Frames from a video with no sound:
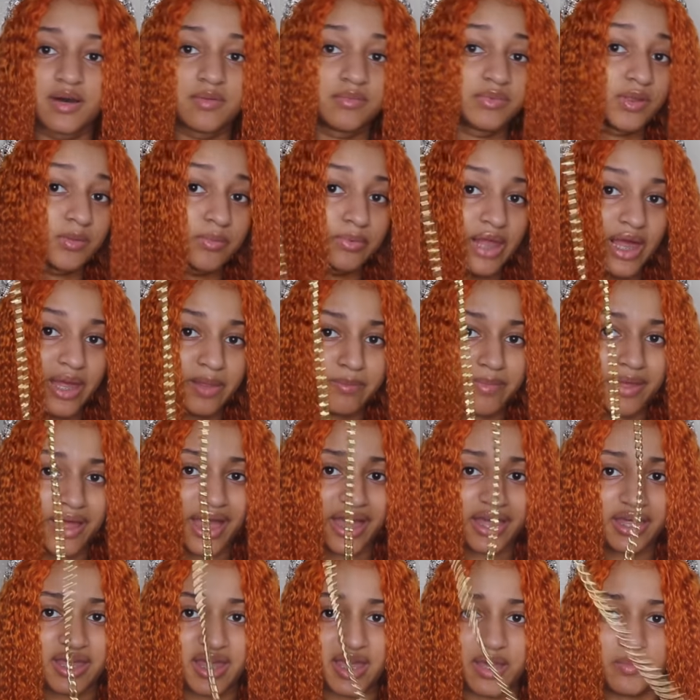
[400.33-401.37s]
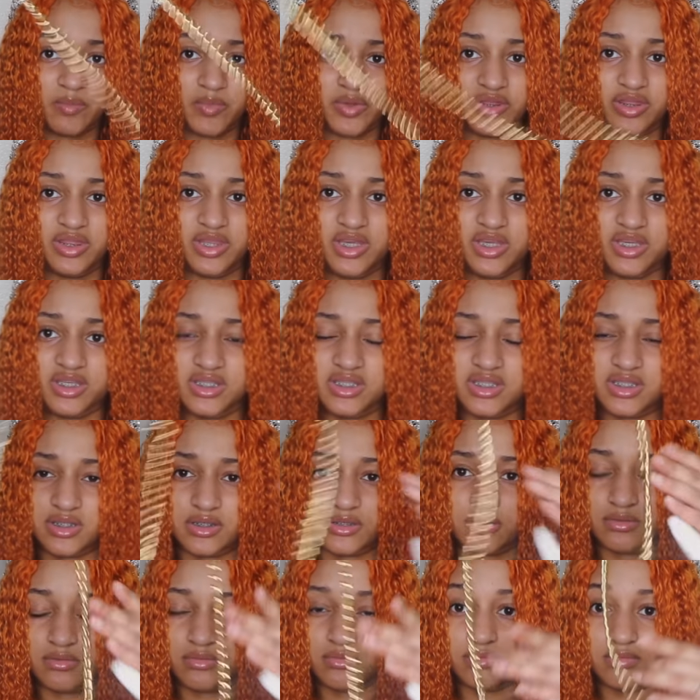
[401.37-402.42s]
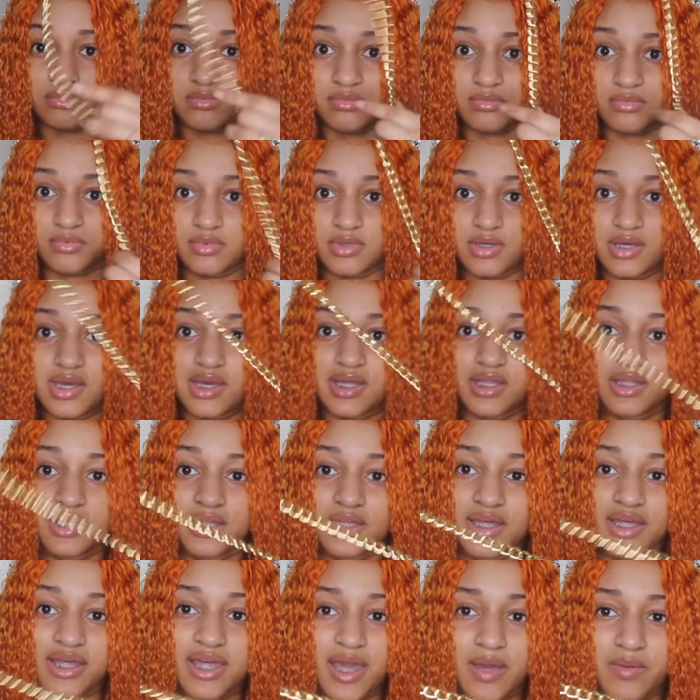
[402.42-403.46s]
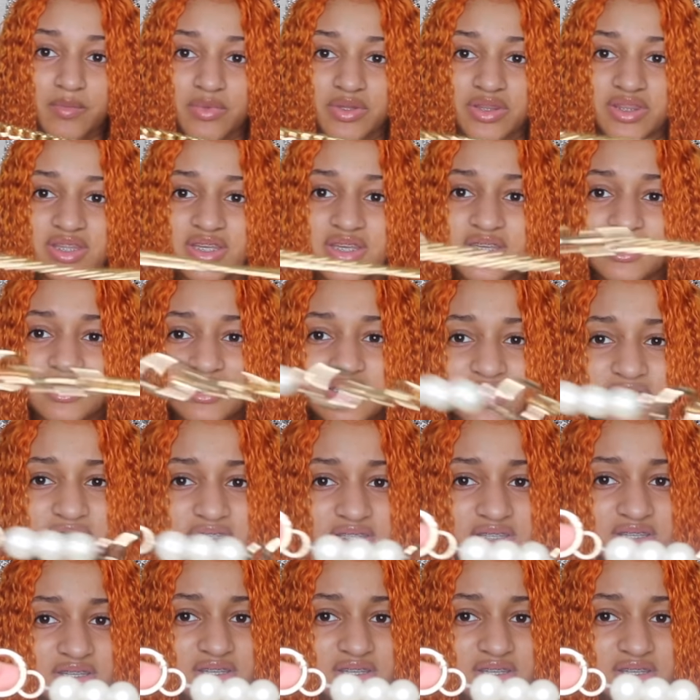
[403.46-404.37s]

The black bag came with this. It came with this.